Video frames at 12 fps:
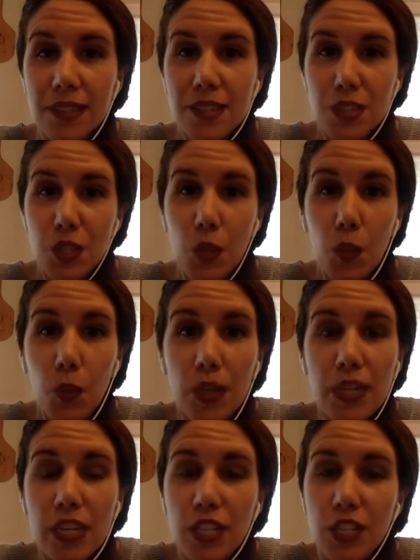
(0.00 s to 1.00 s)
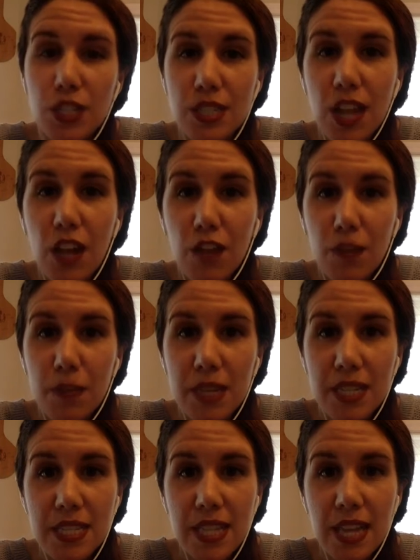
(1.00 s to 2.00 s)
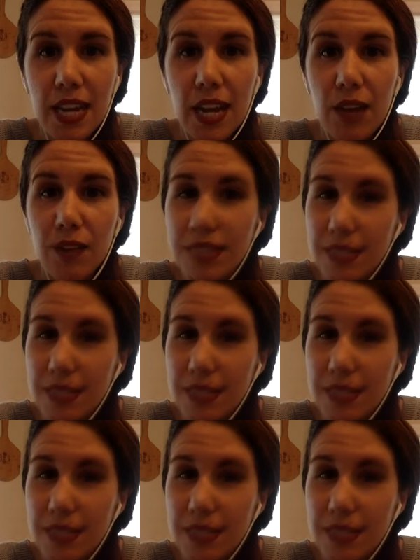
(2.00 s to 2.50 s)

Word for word: So working on yourself from the inside out.